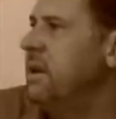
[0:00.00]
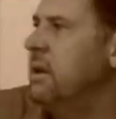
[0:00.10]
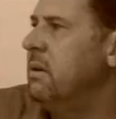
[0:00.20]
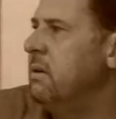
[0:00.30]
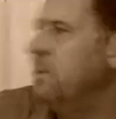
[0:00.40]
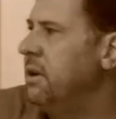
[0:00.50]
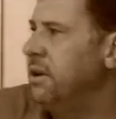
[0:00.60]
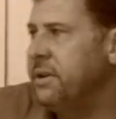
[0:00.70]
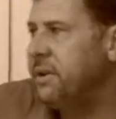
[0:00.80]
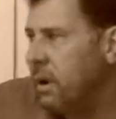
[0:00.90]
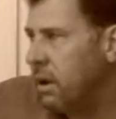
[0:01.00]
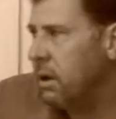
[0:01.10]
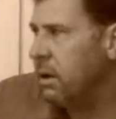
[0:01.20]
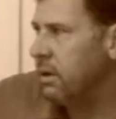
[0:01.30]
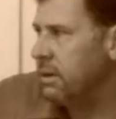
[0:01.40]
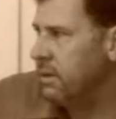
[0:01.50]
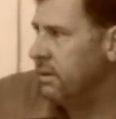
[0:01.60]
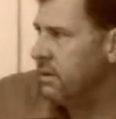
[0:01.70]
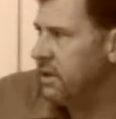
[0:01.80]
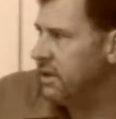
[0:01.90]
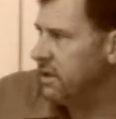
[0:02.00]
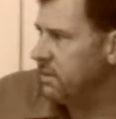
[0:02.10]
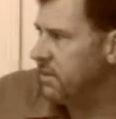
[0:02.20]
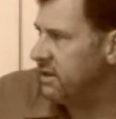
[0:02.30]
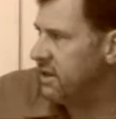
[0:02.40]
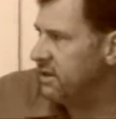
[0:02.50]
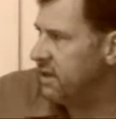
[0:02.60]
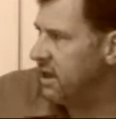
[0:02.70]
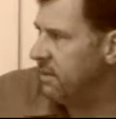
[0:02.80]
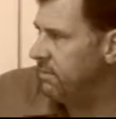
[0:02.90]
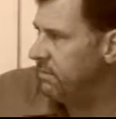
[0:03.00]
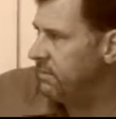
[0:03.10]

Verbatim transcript: you know, on the guitar and things about that time?